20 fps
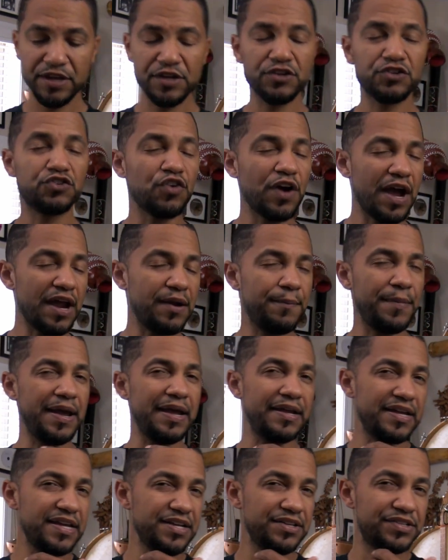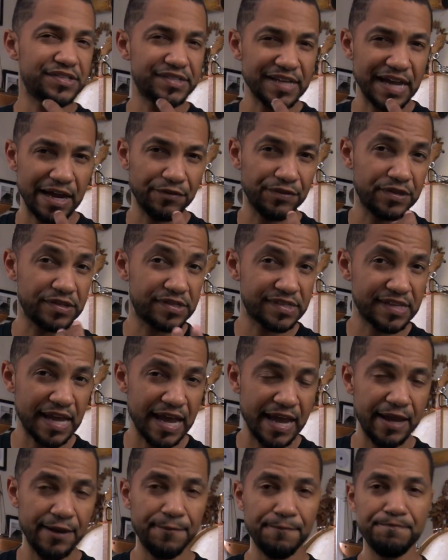Try to make each sound the
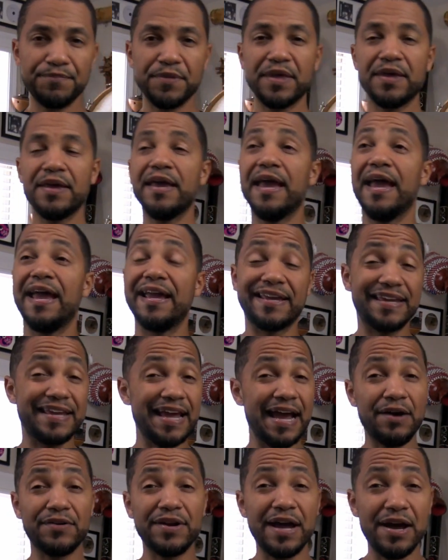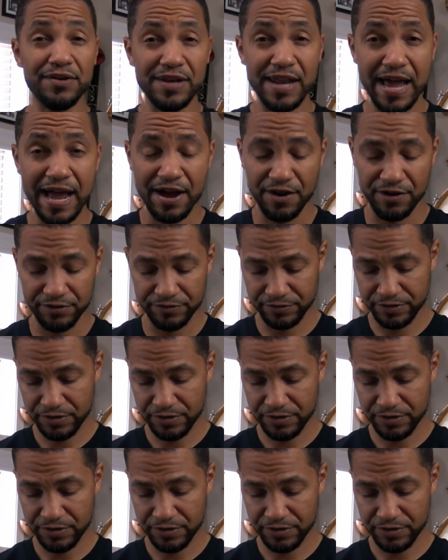same and count out loud.